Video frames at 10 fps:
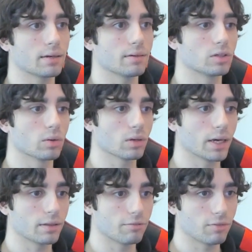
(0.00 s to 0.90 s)
don't
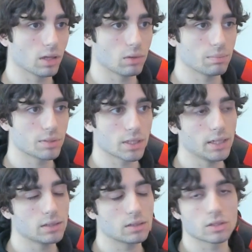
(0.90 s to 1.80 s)
like the follow-up
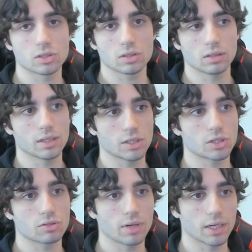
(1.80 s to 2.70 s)
set, because
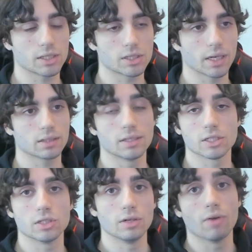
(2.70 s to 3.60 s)
this relic set,
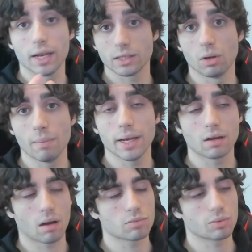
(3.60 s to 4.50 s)
this relic domain
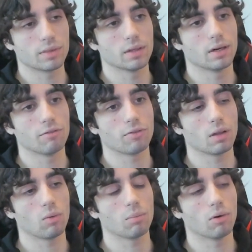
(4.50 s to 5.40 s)
comes with the
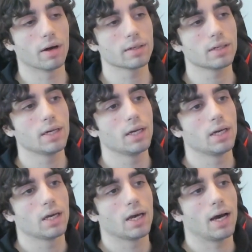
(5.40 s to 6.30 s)
follow-up one.
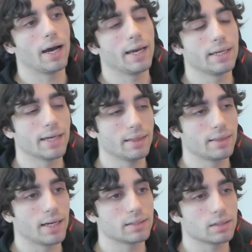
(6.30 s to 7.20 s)
I get
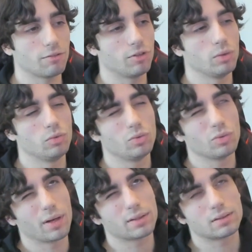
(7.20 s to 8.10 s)
that if you do
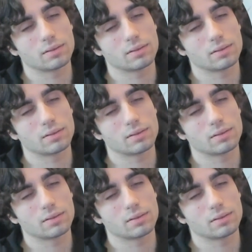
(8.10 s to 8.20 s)
not